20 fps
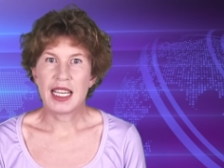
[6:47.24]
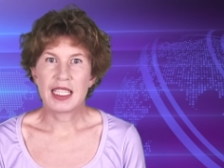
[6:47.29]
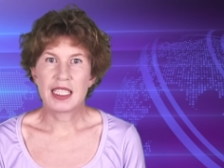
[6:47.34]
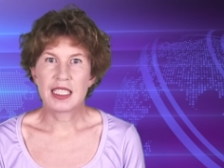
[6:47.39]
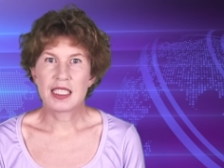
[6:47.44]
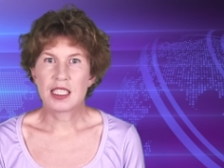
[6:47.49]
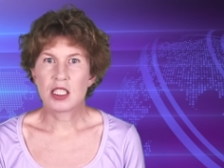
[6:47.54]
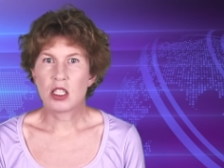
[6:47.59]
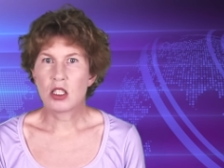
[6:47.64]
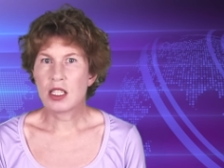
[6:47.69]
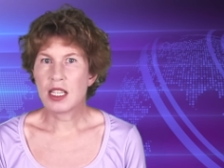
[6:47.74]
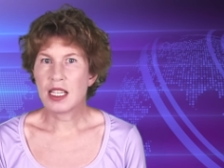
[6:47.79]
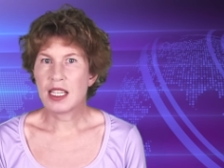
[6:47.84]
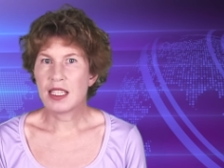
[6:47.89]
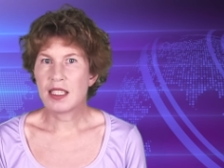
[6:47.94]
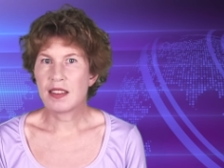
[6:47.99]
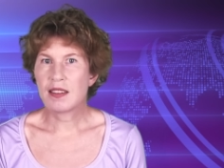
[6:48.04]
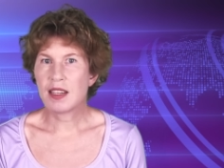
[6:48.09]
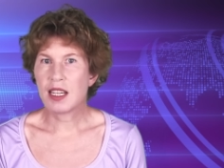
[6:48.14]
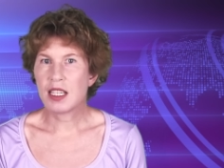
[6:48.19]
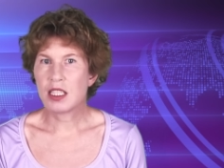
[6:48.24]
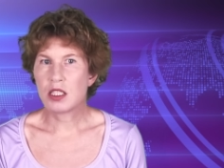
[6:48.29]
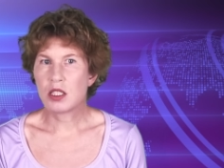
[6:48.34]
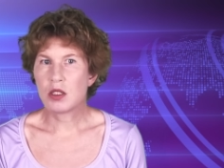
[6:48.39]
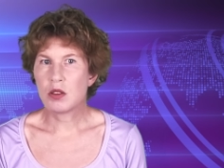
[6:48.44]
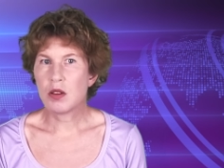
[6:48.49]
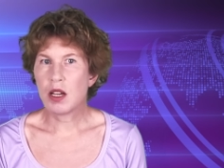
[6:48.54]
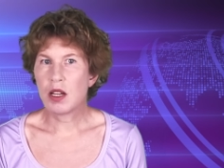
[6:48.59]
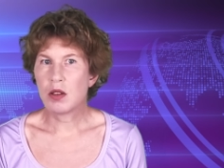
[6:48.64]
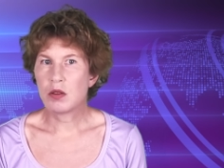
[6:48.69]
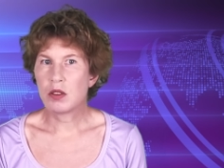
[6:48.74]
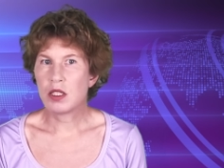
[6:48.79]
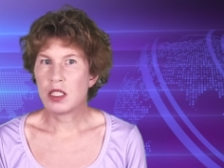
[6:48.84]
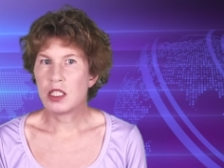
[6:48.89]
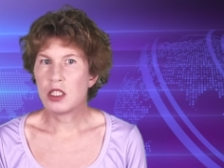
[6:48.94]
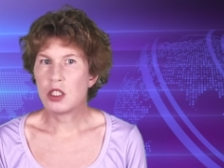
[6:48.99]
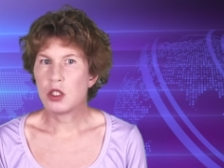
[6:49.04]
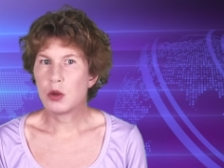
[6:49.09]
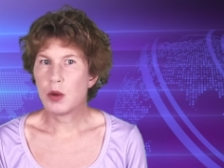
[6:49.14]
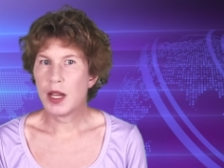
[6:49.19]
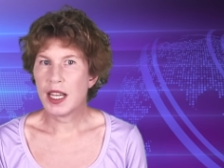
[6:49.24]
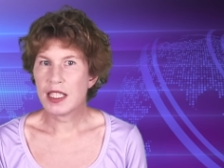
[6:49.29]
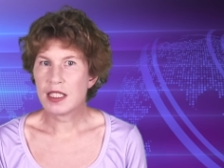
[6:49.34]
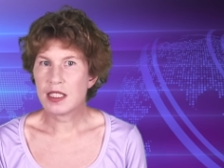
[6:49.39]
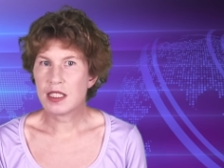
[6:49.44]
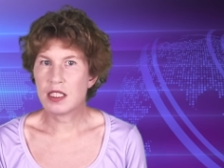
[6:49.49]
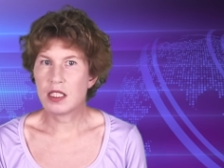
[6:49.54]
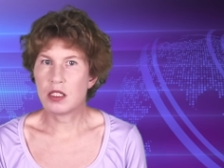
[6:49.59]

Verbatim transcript: And it's not like they do only U S